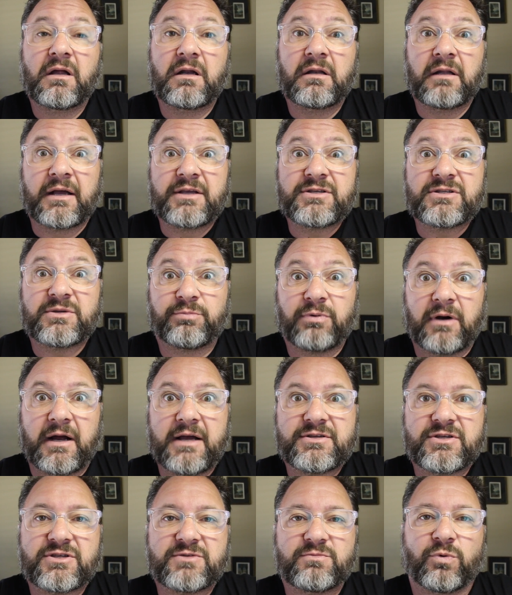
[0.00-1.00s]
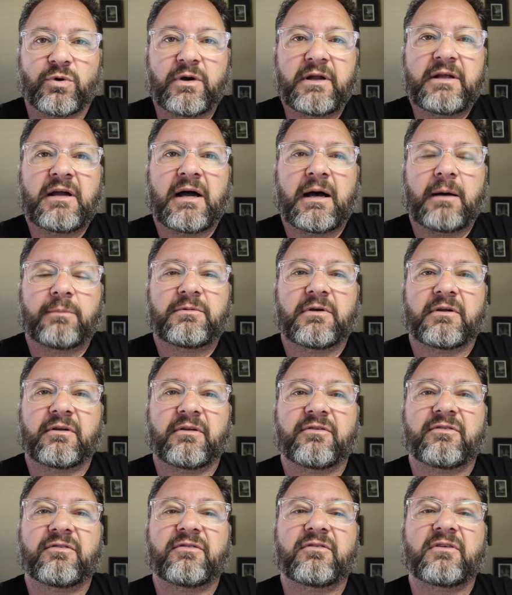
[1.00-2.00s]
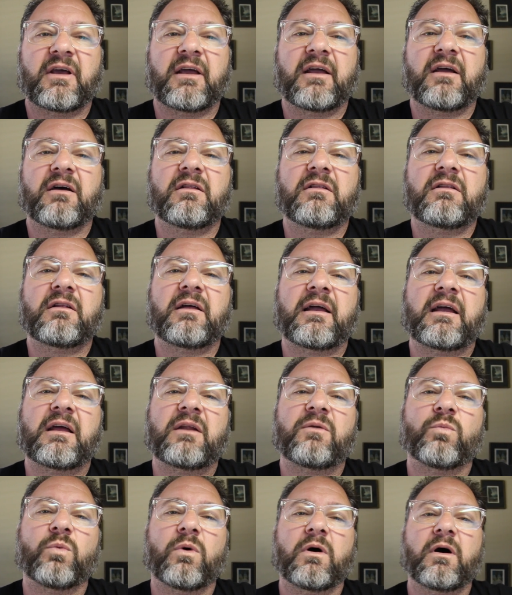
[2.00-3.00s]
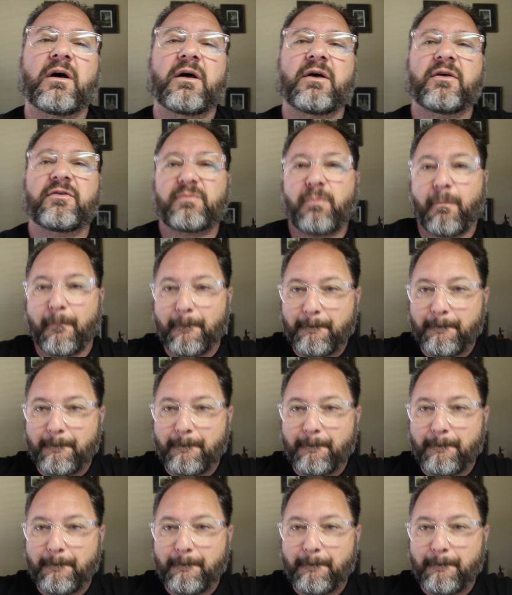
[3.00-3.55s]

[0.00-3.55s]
Nice surprise this morning, hopped on a scale and was